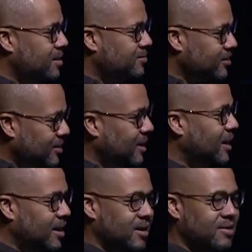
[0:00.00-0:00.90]
to
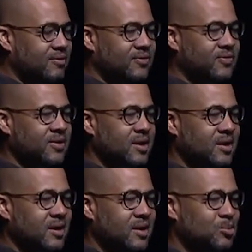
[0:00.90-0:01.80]
love?
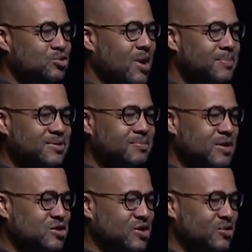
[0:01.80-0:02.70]
It was Robert
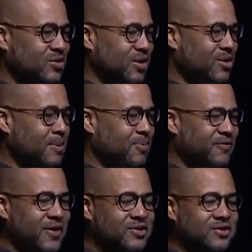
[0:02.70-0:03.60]
Smith Jr., the great
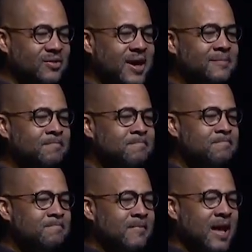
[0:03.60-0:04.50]
professor at
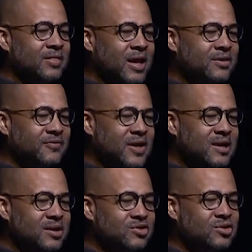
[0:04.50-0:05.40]
that
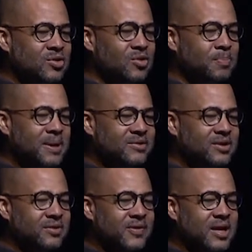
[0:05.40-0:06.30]
divinity school,
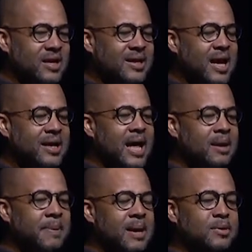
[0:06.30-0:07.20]
Beeson Divinity, down in
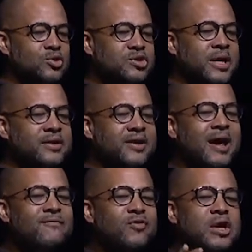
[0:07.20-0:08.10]
Alabama, who says
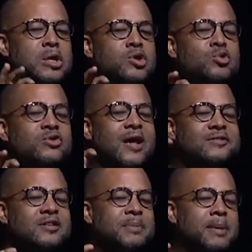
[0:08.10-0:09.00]
every New
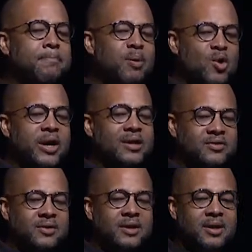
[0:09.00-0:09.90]
Testament
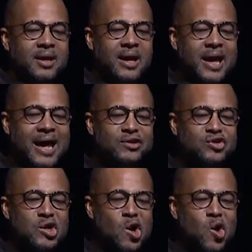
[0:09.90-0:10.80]
point has
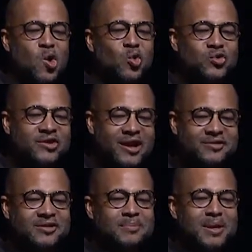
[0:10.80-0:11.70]
an Old
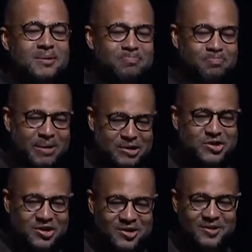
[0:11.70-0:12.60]
Testament
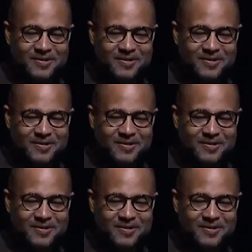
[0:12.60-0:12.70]
picture.